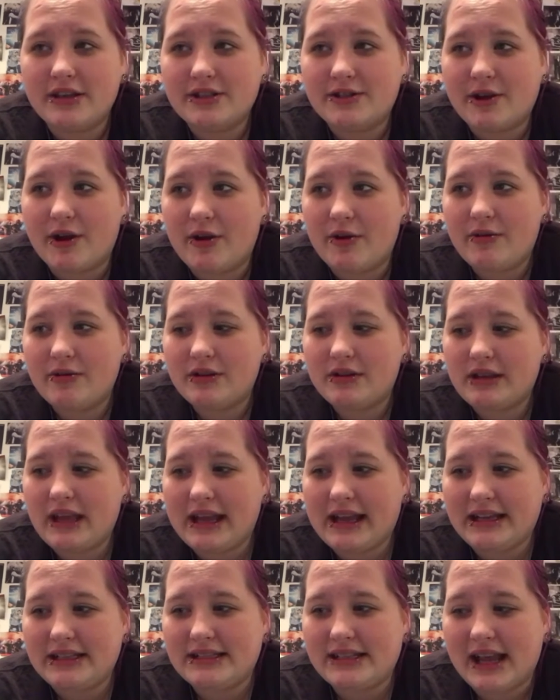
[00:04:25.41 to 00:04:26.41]
so
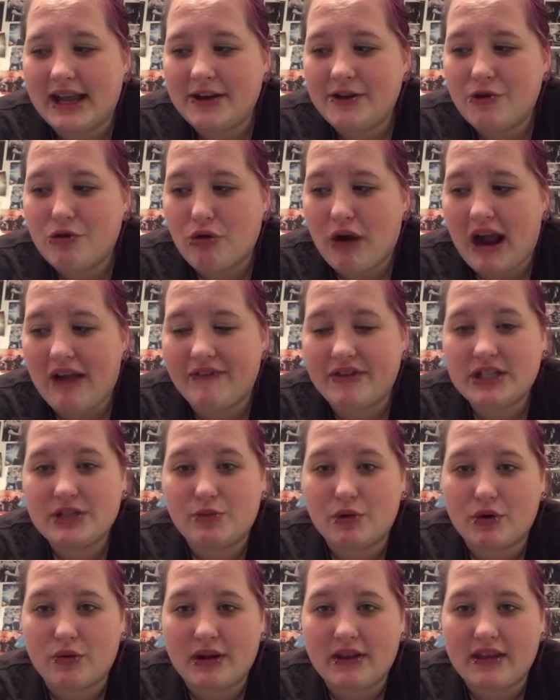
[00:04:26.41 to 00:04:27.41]
like I said,
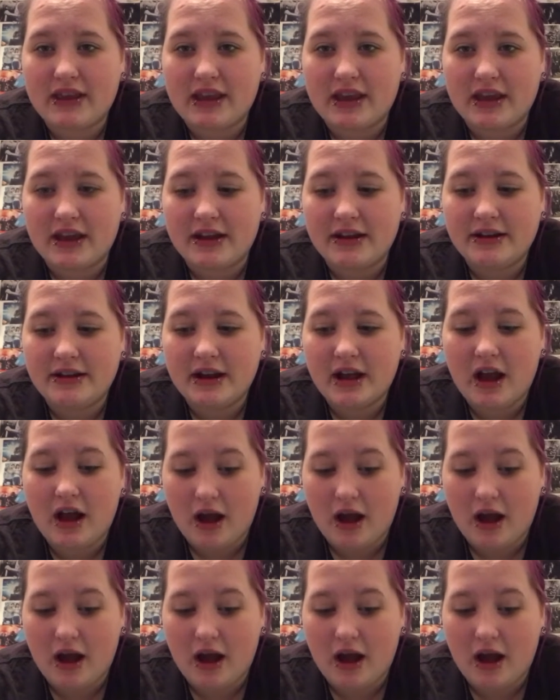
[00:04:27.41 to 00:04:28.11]
graphics were really good.